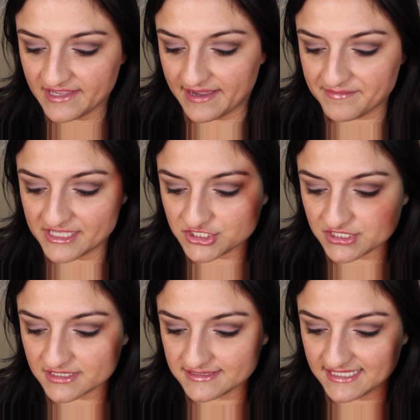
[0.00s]
I
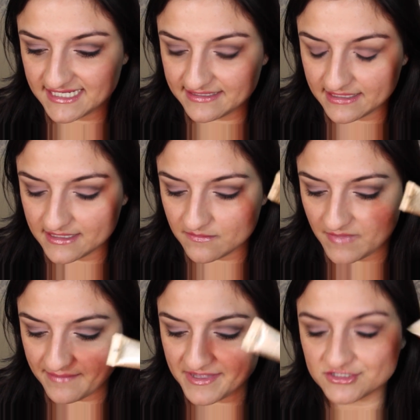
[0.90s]
mentioned the
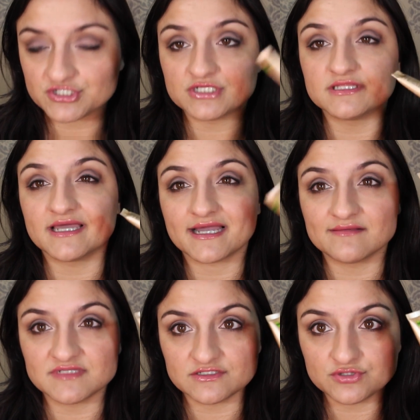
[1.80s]
time. I mentioned that
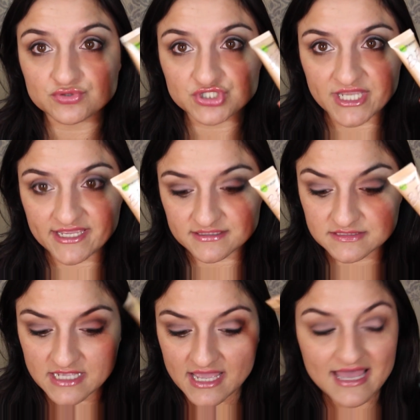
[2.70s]
comes in two
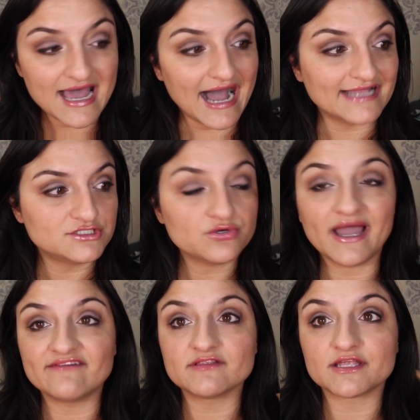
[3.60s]
shades. I do
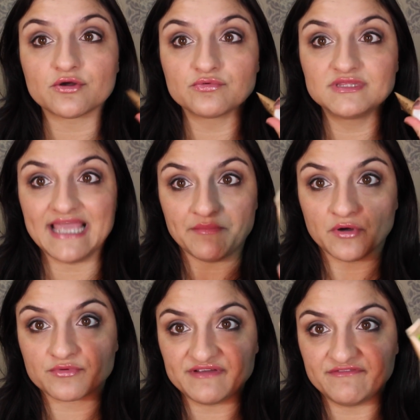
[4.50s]
have a little
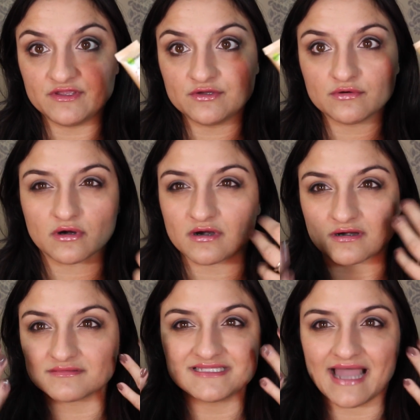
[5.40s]
demo review
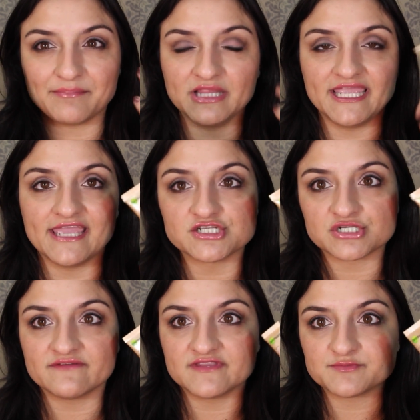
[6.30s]
or
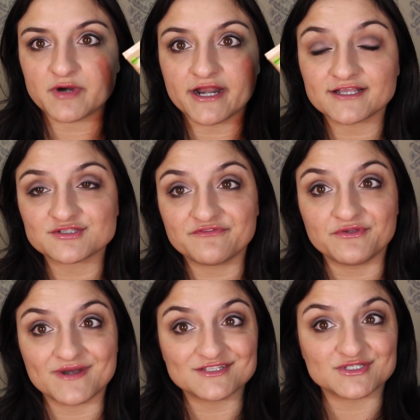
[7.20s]
application of this product, so if
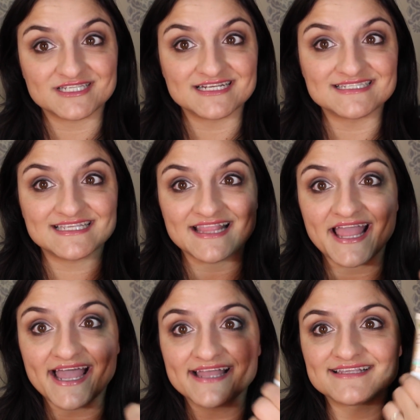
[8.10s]
you're interested in seeing
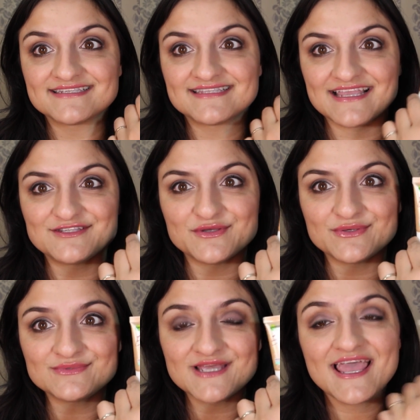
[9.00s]
that, stay
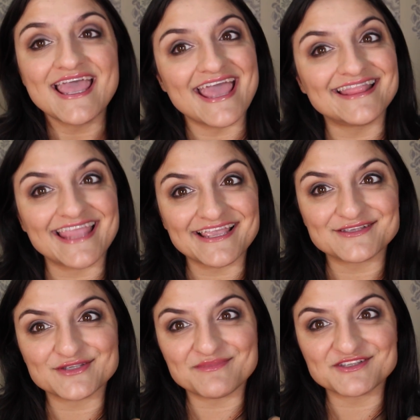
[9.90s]
tuned. And thank
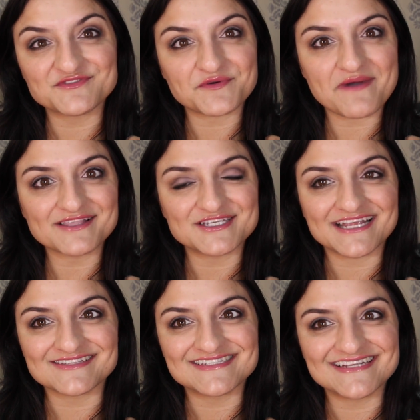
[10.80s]
you so much for
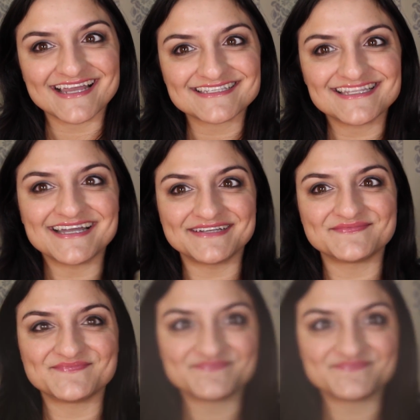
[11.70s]
watching. I'll see you next time.